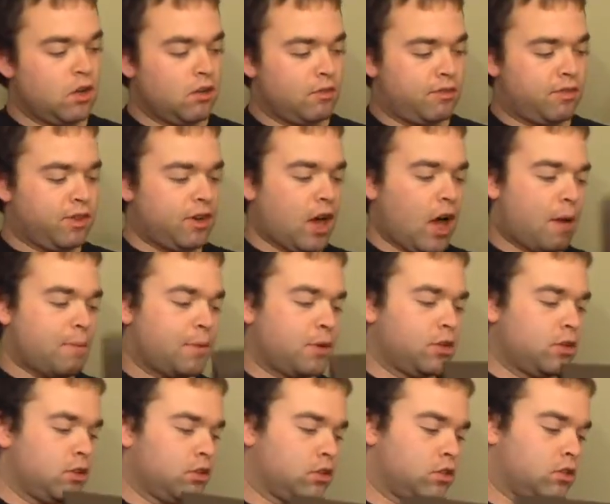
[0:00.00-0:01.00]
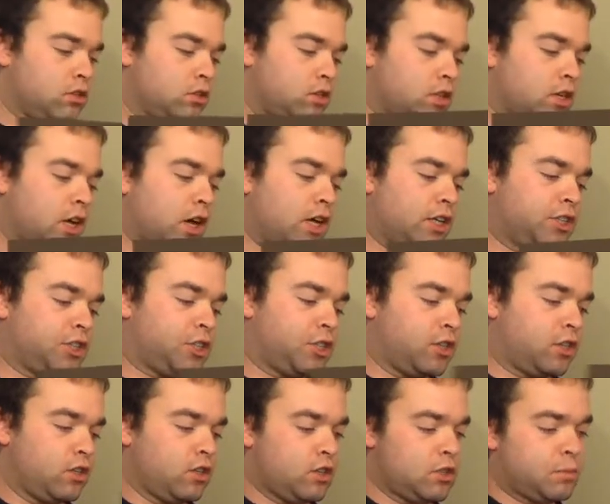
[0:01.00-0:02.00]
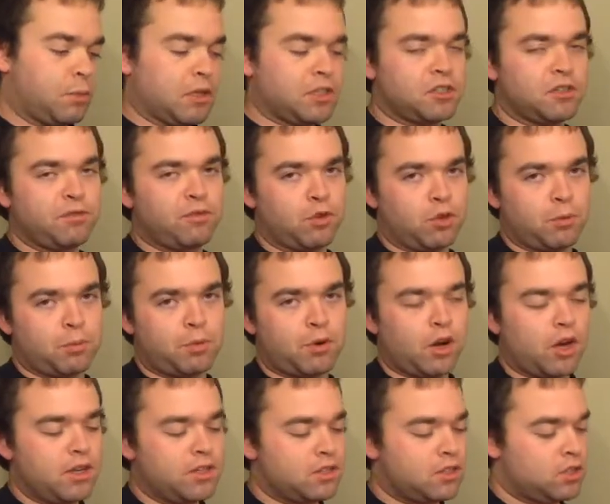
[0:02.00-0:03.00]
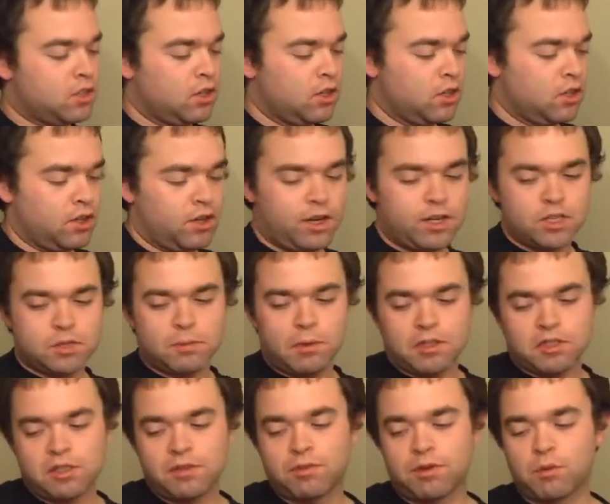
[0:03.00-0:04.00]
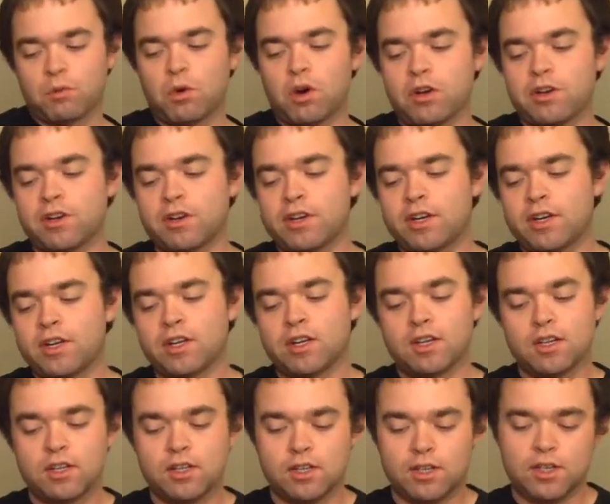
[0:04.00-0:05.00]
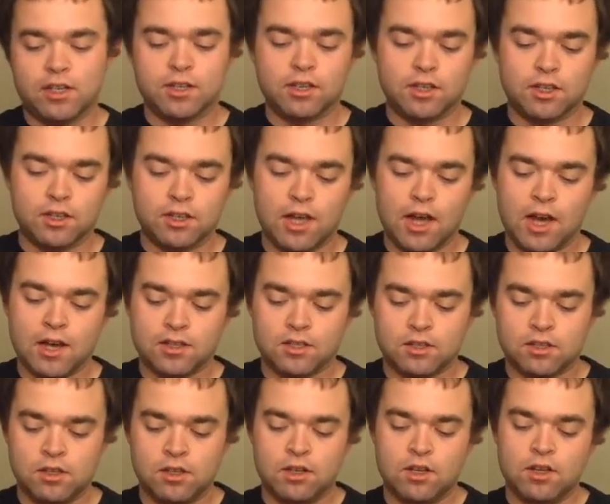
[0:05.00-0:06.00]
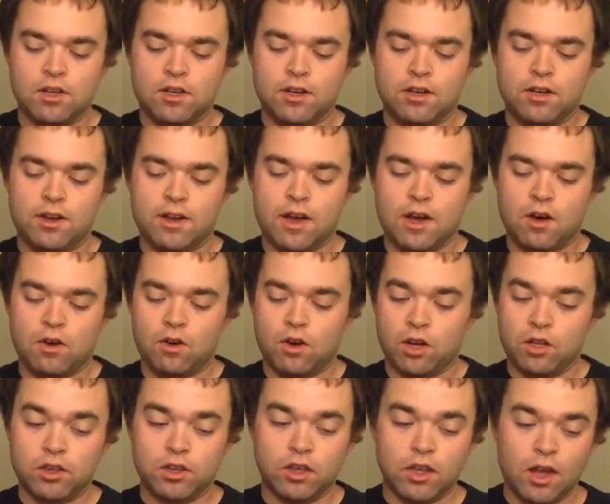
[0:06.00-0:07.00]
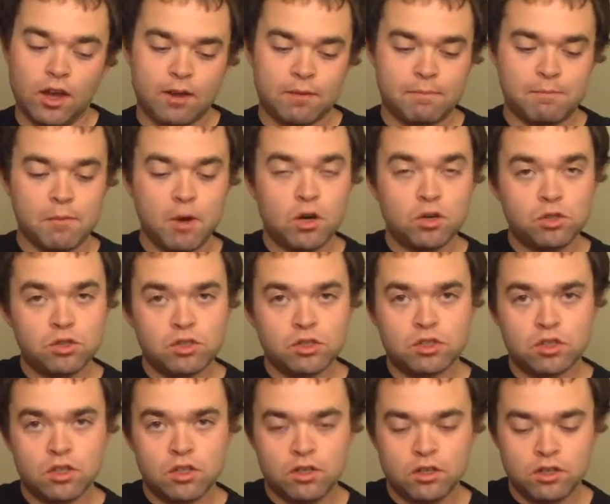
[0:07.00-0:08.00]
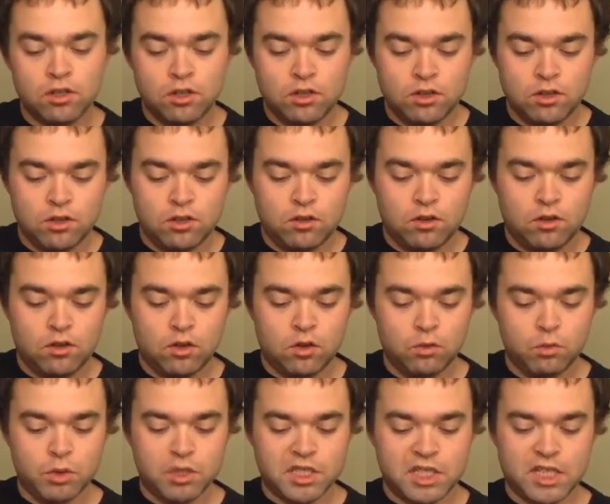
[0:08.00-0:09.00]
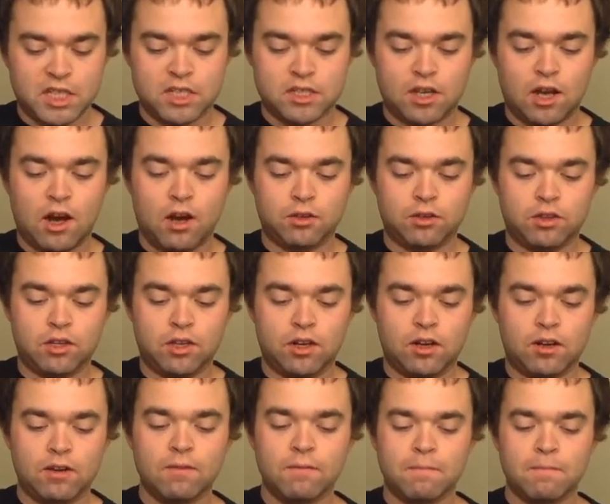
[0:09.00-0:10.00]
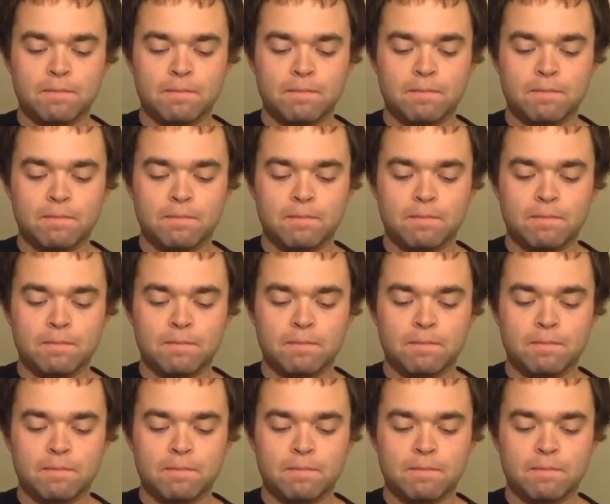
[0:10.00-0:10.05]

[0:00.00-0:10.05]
phenomenal scotch, especially for the price and especially for what you're getting in the glass. Now, unlike most whiskeys out there,